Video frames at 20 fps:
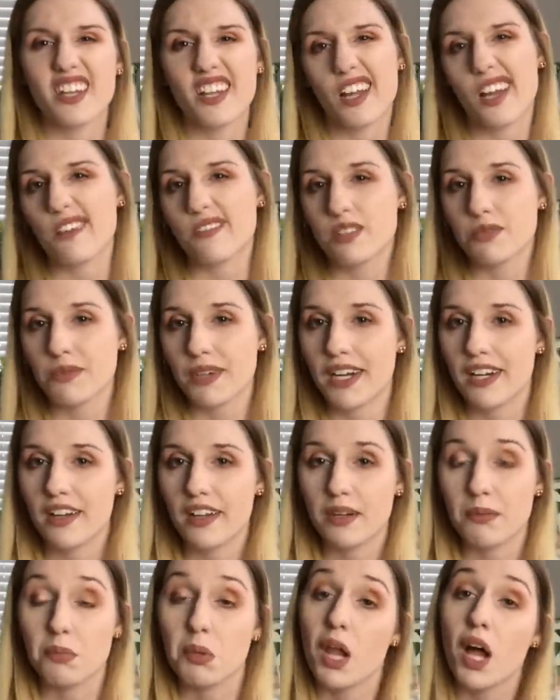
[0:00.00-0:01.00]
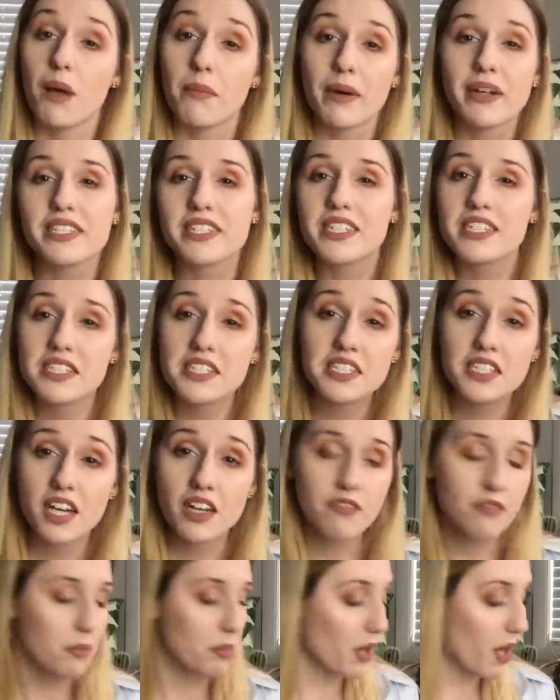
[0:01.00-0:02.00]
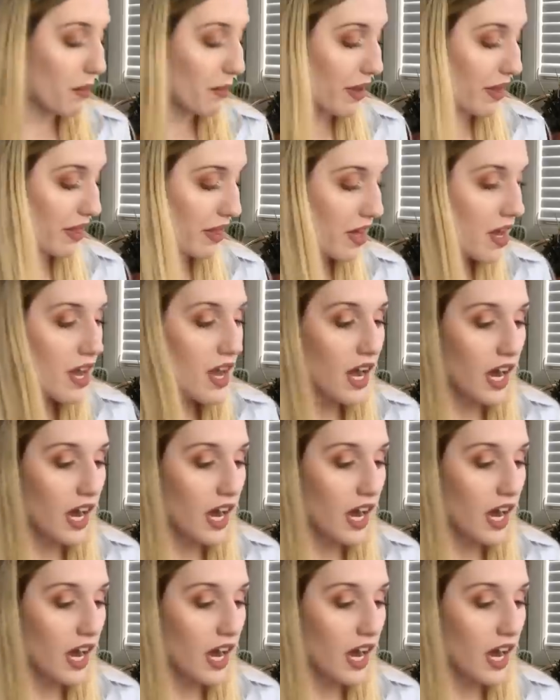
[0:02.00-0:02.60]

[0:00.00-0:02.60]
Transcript: then they have some kind of like blah months, and this is kind of a blah month.